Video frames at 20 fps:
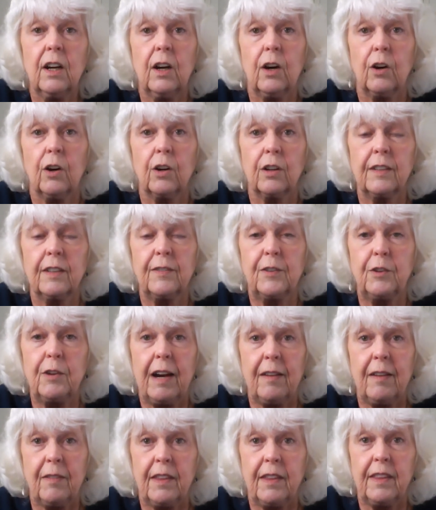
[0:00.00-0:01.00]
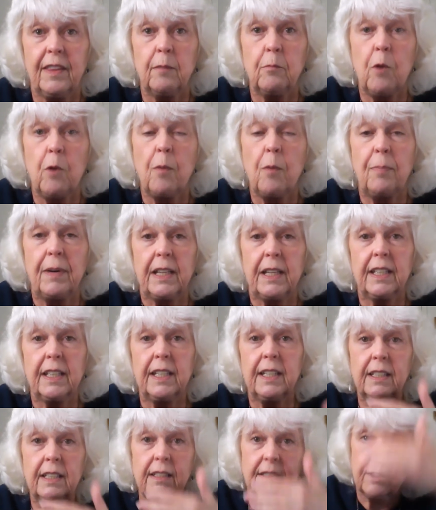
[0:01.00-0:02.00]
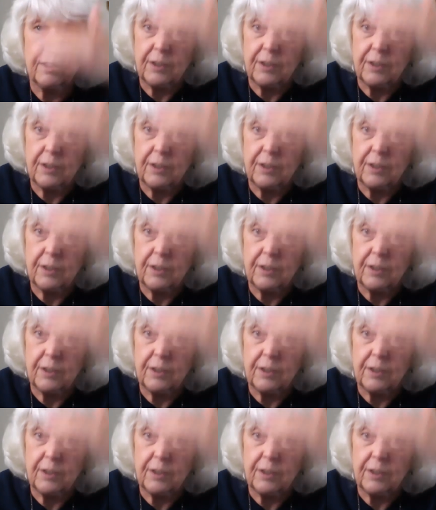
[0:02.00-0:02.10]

or if you have the mobility